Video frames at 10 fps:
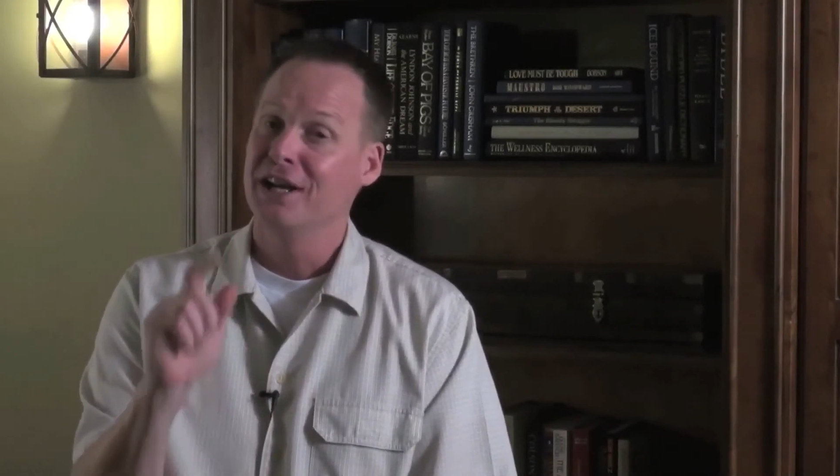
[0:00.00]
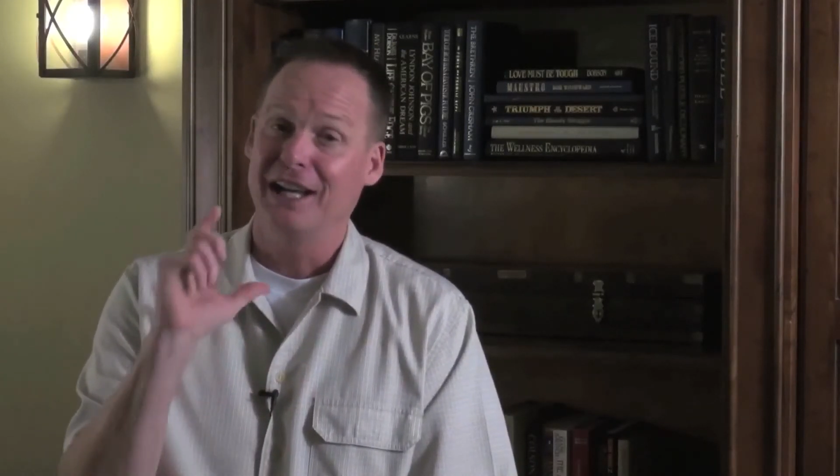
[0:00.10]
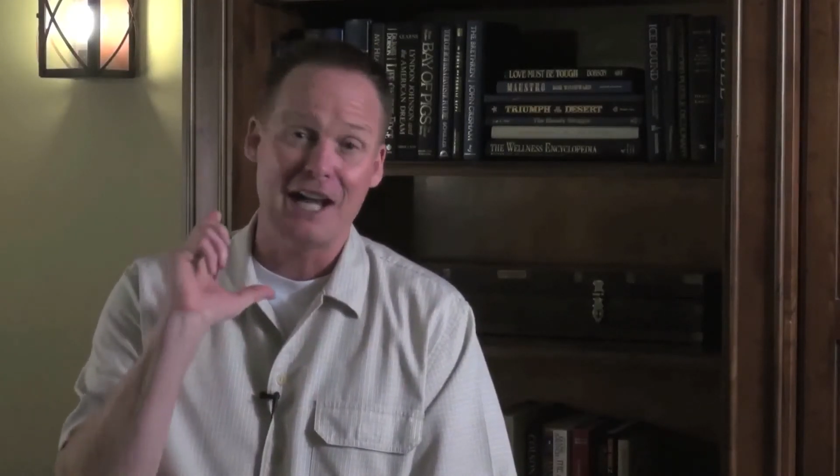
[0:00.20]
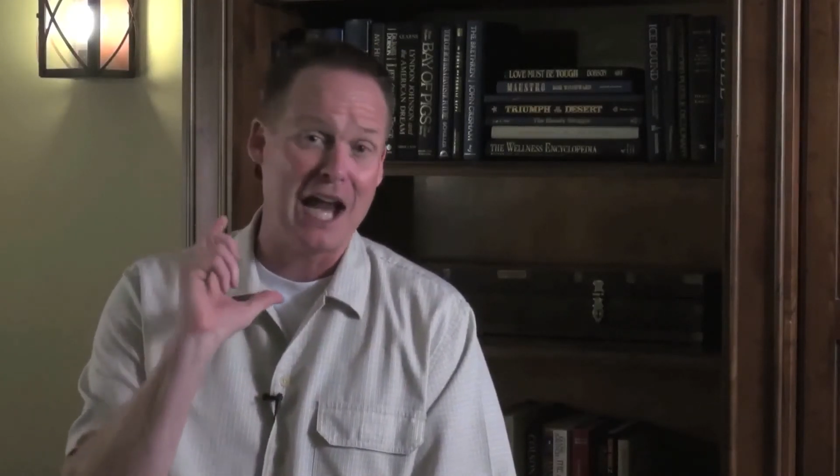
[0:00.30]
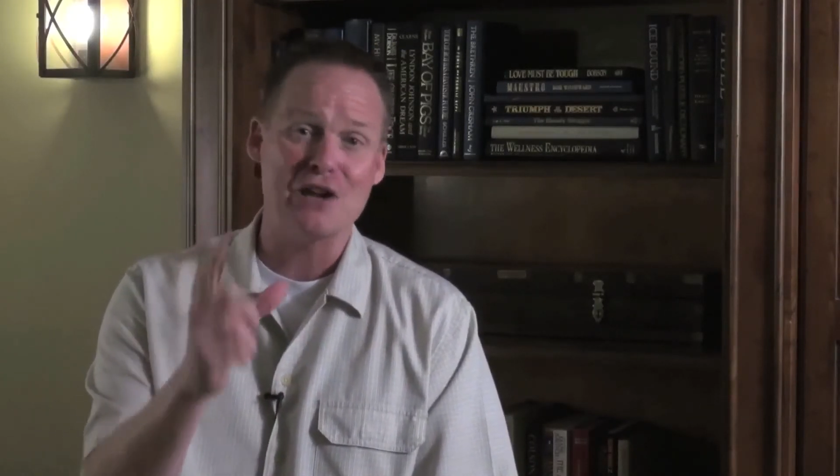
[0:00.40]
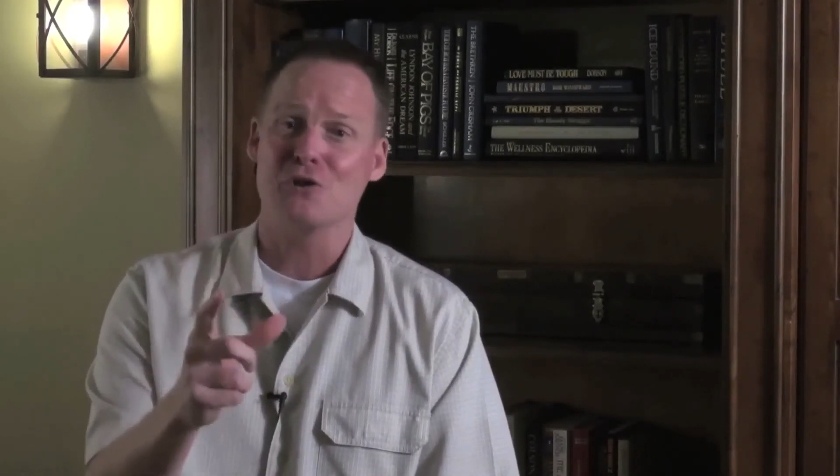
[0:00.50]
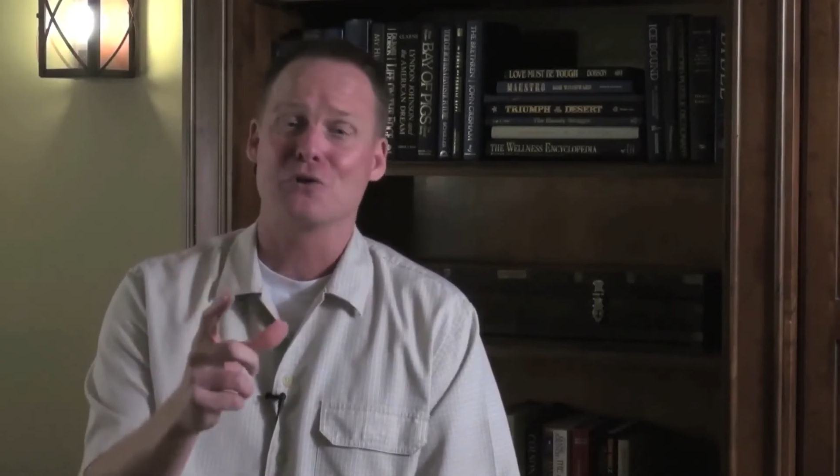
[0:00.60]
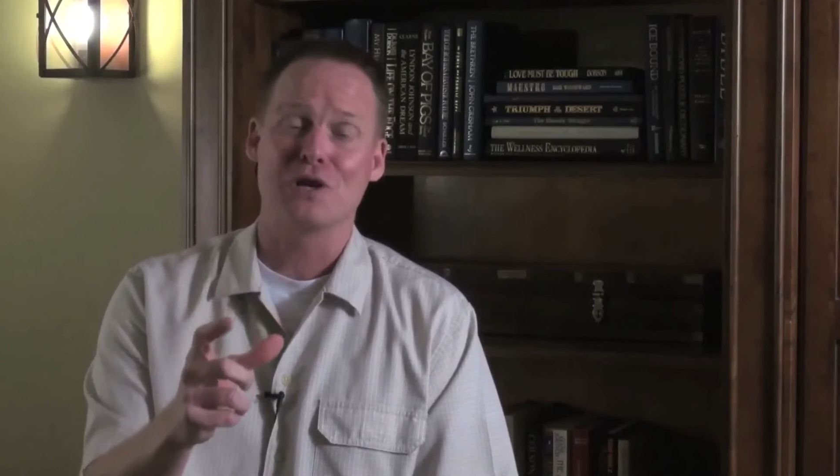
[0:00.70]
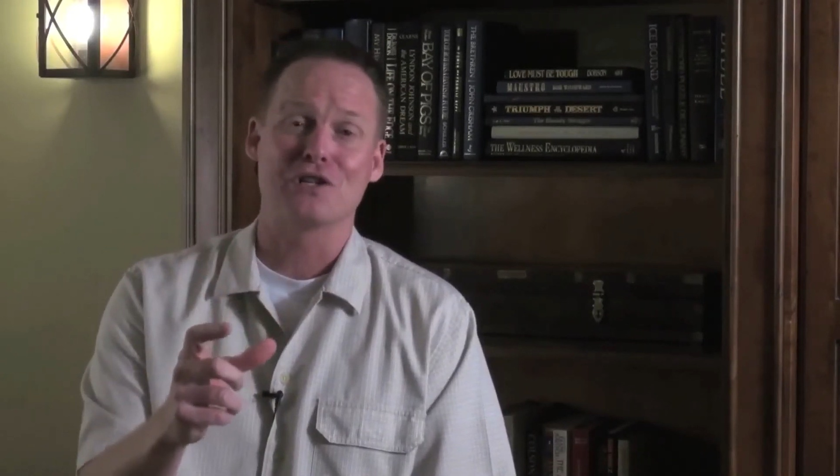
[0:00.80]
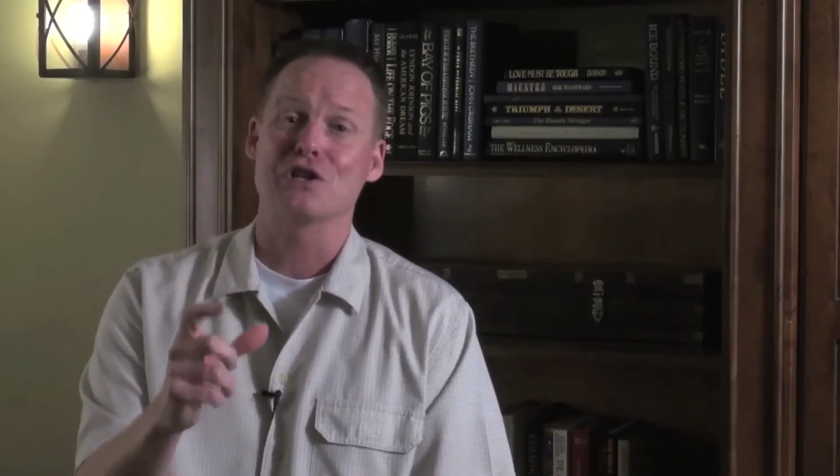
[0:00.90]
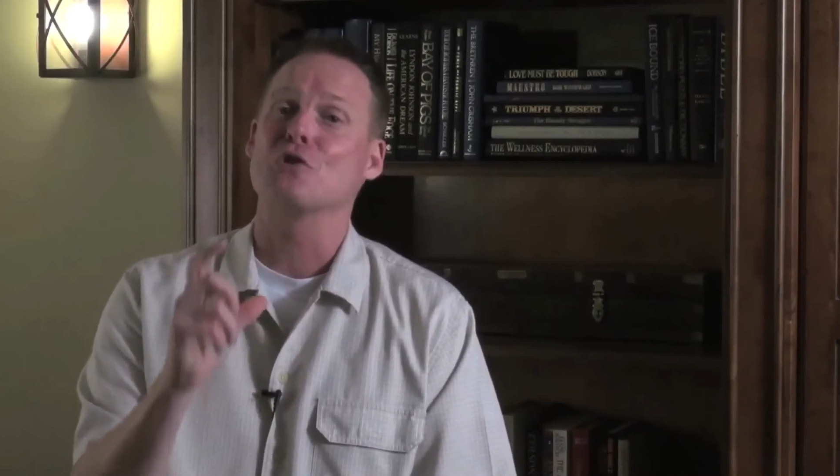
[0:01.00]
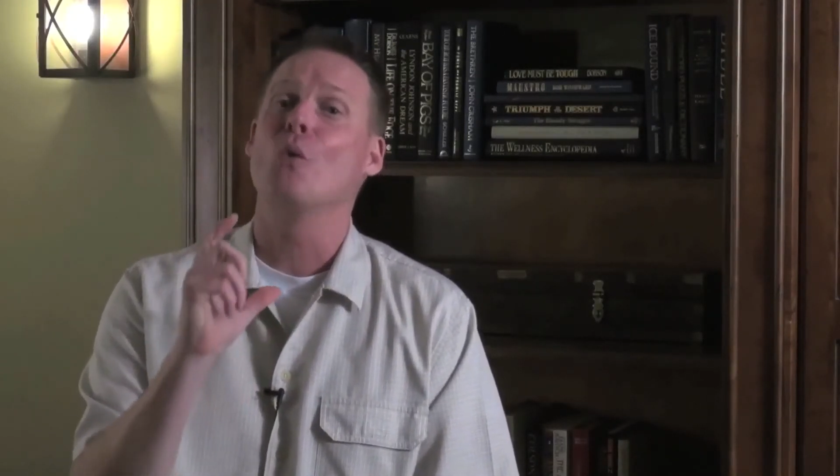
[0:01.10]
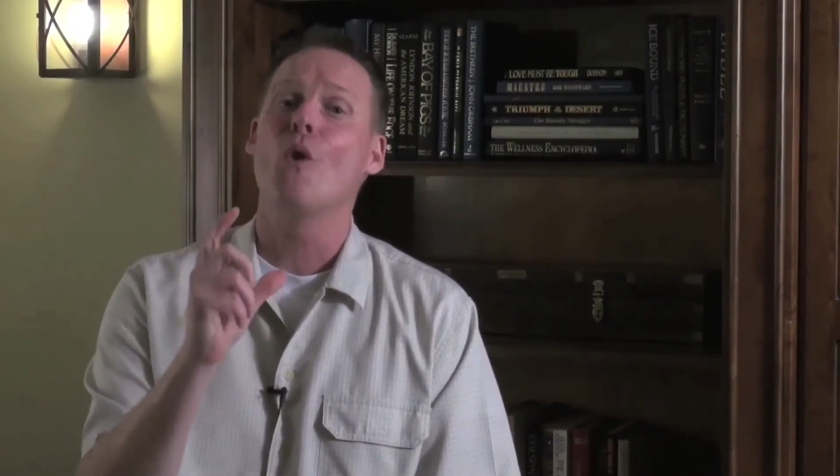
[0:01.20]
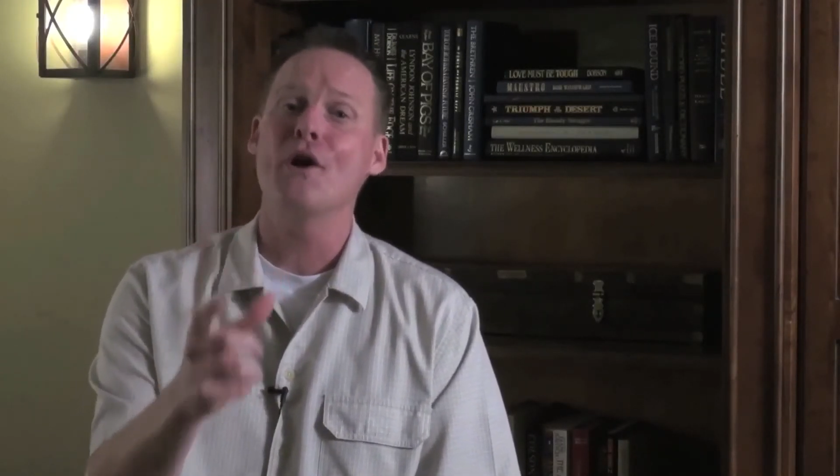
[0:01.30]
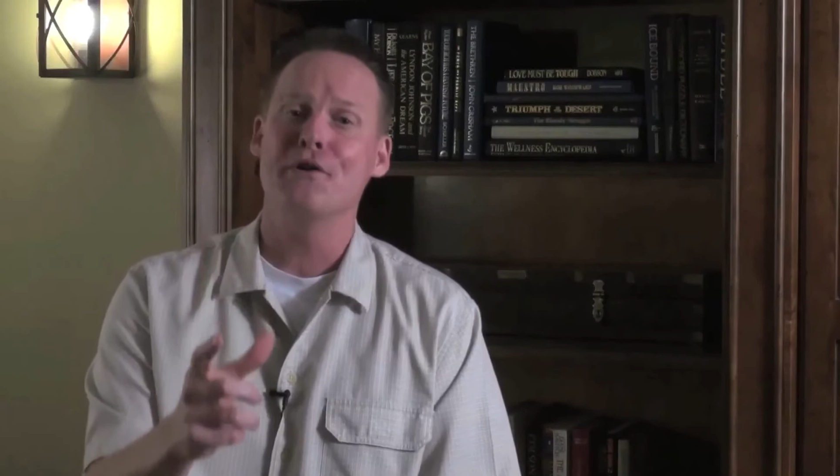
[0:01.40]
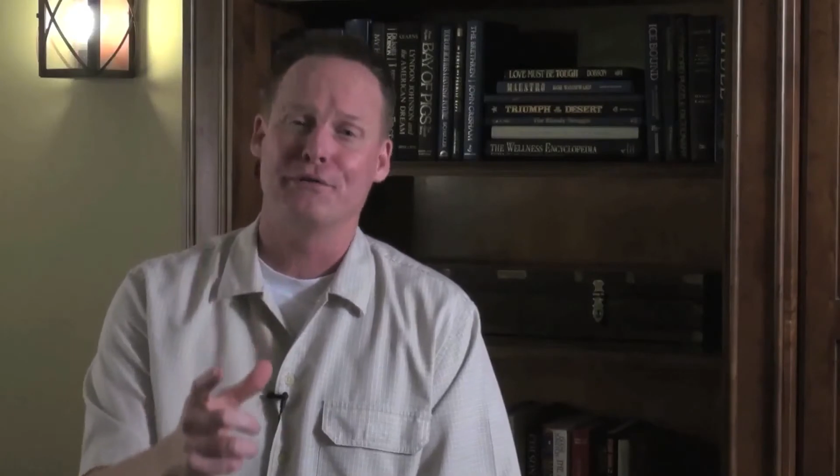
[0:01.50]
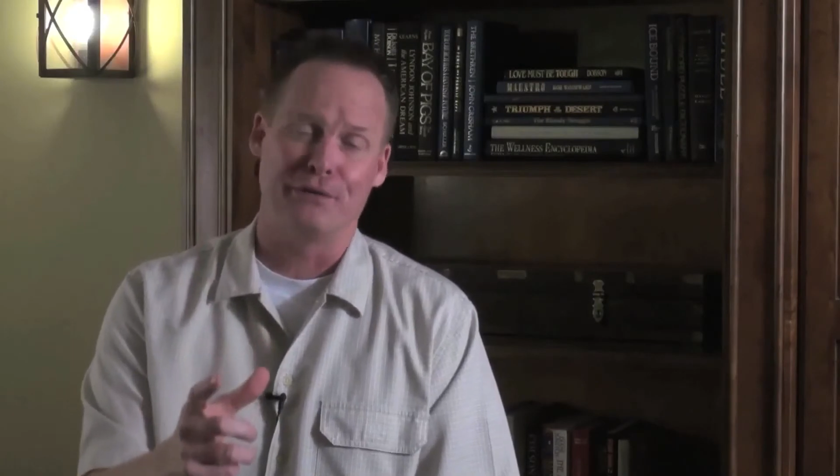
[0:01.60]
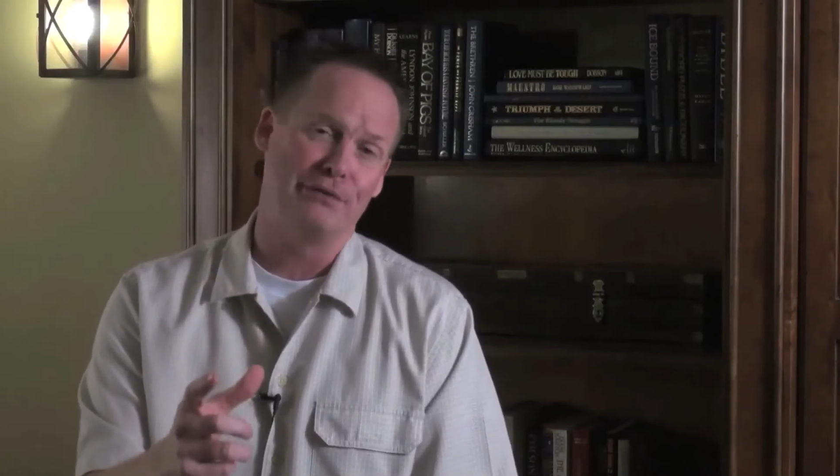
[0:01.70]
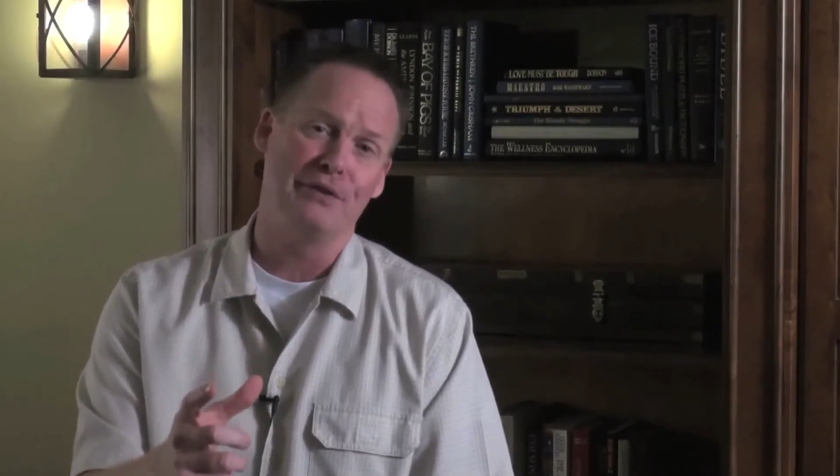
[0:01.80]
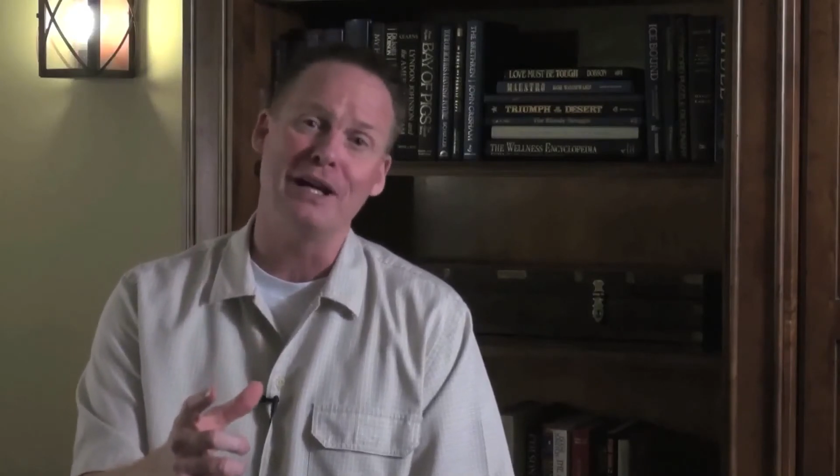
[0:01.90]
And Angel Tree is such a wonderful
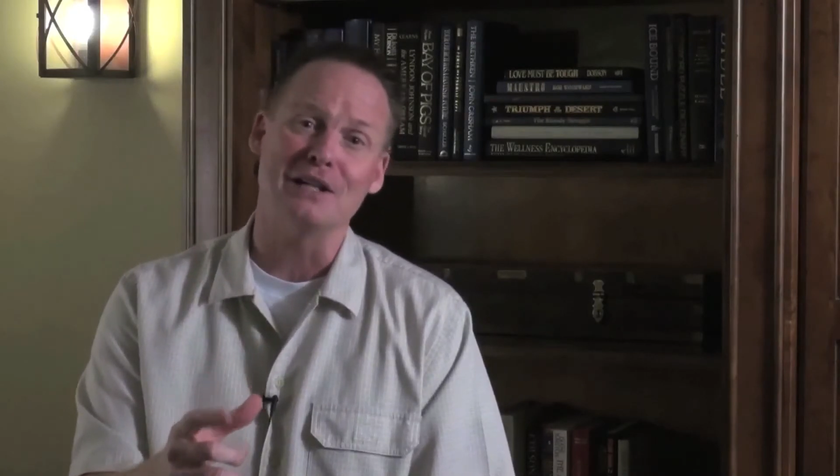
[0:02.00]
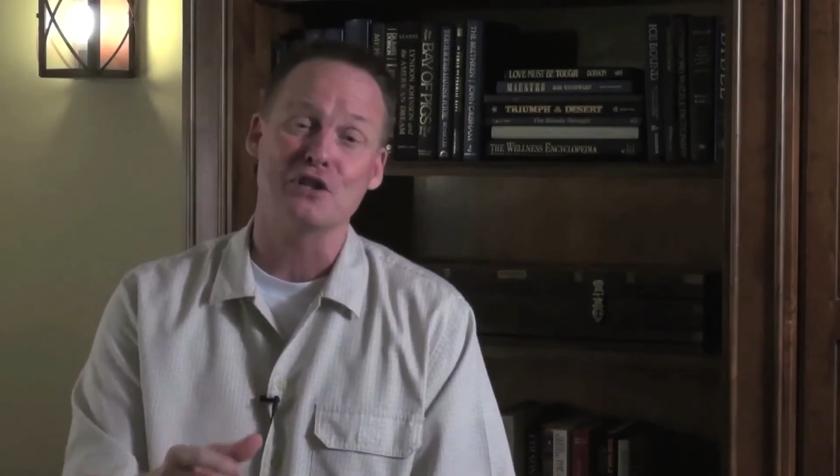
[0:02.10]
fit.